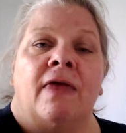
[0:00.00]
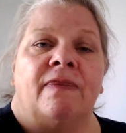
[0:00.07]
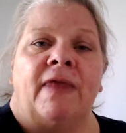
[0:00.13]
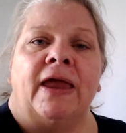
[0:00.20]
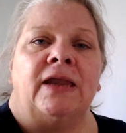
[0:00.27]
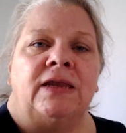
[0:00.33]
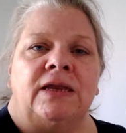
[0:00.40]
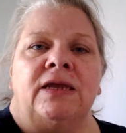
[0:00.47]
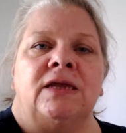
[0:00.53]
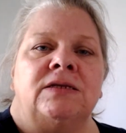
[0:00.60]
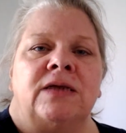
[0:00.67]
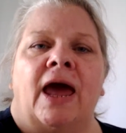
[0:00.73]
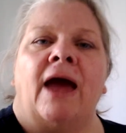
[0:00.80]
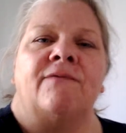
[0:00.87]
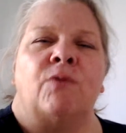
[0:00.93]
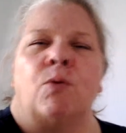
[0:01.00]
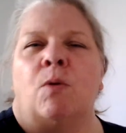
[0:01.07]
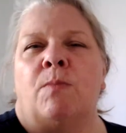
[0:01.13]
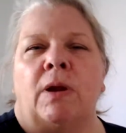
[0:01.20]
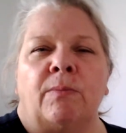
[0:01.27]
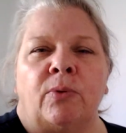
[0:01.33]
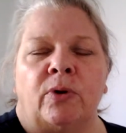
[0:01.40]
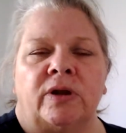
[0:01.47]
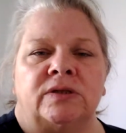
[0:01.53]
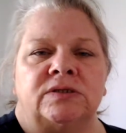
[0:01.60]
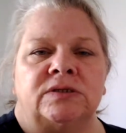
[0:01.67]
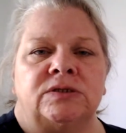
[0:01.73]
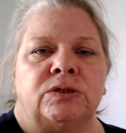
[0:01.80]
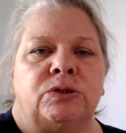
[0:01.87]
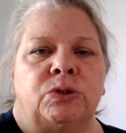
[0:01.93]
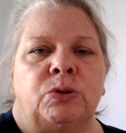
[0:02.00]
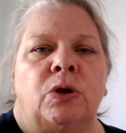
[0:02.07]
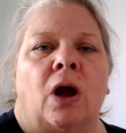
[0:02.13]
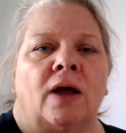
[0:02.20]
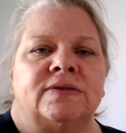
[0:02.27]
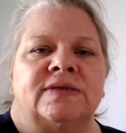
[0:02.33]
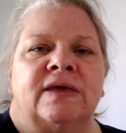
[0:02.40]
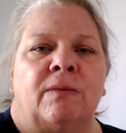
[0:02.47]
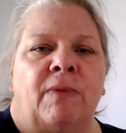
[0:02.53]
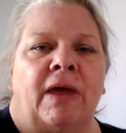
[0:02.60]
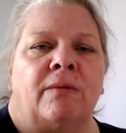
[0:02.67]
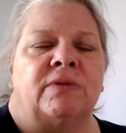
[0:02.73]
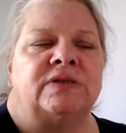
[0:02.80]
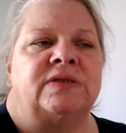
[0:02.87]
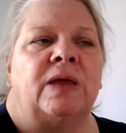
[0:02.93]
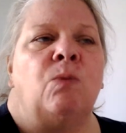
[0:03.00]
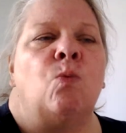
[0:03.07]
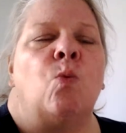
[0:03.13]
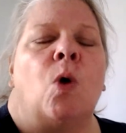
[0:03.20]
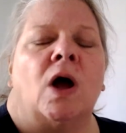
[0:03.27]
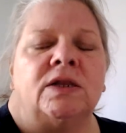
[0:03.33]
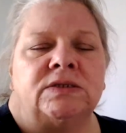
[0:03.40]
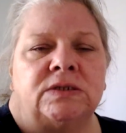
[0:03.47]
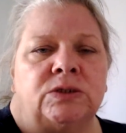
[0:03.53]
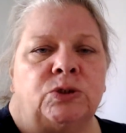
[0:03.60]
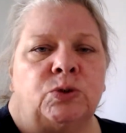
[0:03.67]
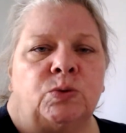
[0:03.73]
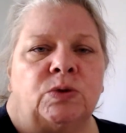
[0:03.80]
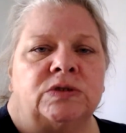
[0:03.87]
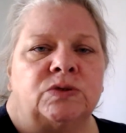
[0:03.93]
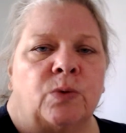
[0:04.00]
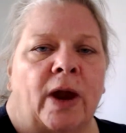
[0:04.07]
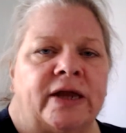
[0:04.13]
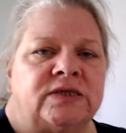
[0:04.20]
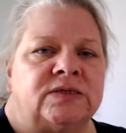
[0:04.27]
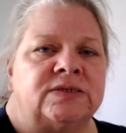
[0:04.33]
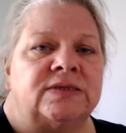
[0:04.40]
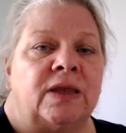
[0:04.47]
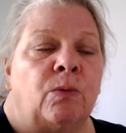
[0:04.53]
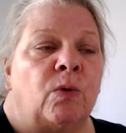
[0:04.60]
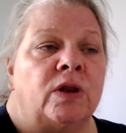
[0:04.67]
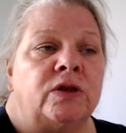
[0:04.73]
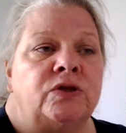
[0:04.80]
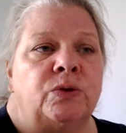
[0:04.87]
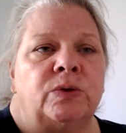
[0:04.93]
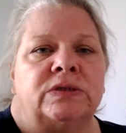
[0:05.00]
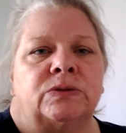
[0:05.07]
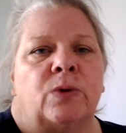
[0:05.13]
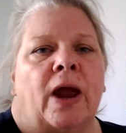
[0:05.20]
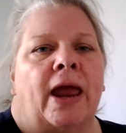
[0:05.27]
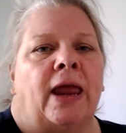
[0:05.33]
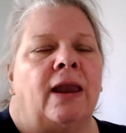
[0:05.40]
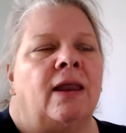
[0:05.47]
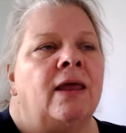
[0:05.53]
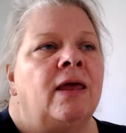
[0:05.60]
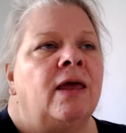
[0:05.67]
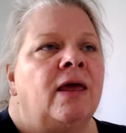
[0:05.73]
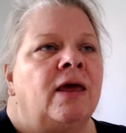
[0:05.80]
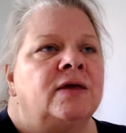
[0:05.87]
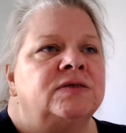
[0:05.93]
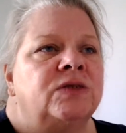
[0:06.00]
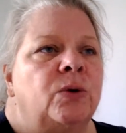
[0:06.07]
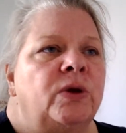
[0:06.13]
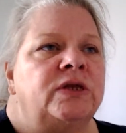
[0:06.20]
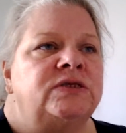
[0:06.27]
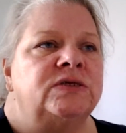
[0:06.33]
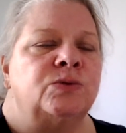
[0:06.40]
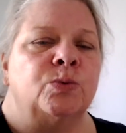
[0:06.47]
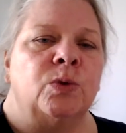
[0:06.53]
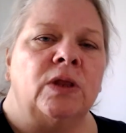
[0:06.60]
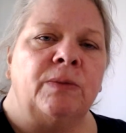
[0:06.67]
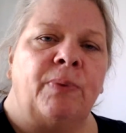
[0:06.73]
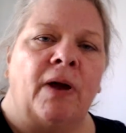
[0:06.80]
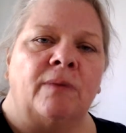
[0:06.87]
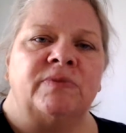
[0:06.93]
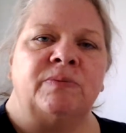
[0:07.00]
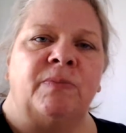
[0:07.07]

they need to have a remembrance to do God's commandments. They want to do what's righteous and they want to do what's right. So it just really pumps